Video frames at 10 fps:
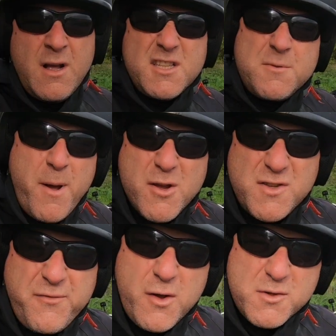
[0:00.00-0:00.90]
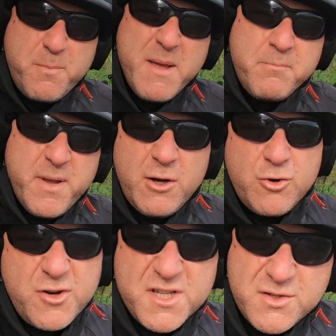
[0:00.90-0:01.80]
I suppose if I was pimping
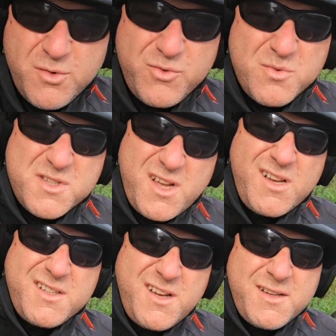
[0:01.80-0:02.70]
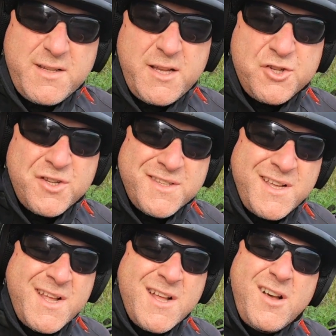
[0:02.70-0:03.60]
crystals or tie-dye t-shirts,
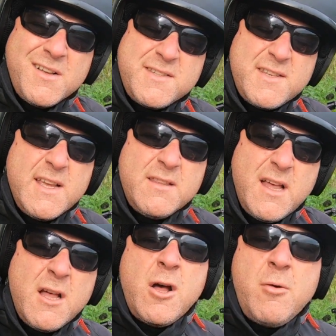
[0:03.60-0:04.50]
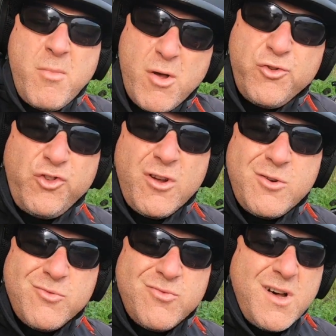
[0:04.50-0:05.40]
I'd say that a
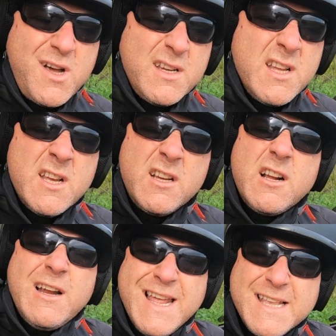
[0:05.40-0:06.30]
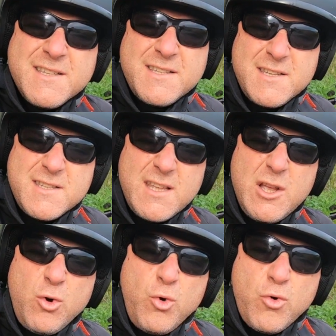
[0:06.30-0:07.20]
motorcycle ride cleanses the
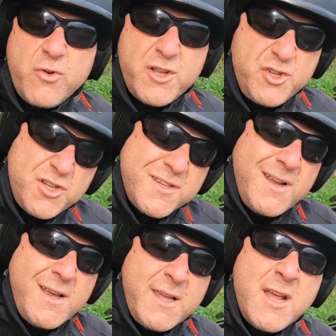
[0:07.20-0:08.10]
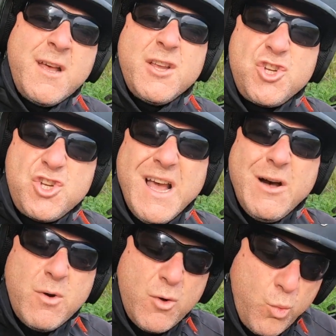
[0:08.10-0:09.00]
aura, just like a
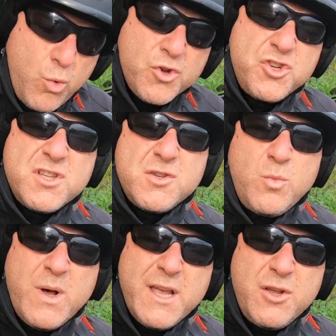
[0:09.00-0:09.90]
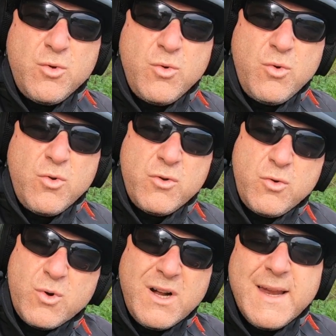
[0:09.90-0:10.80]
shower washes away your aura
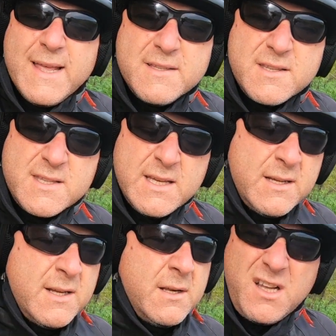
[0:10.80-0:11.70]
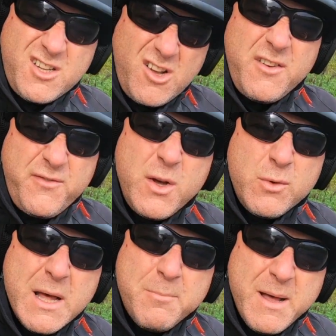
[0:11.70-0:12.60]
or cleanses it. And I kind of feel
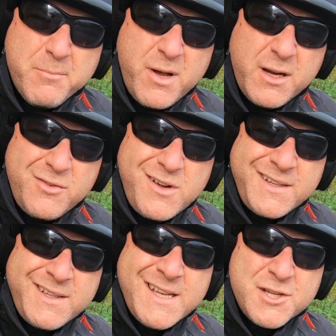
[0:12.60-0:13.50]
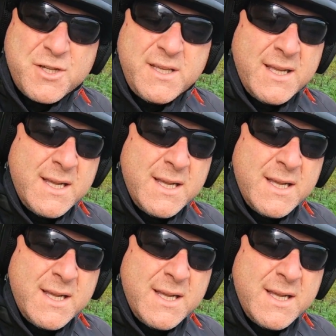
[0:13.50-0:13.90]
that about bike riding actually.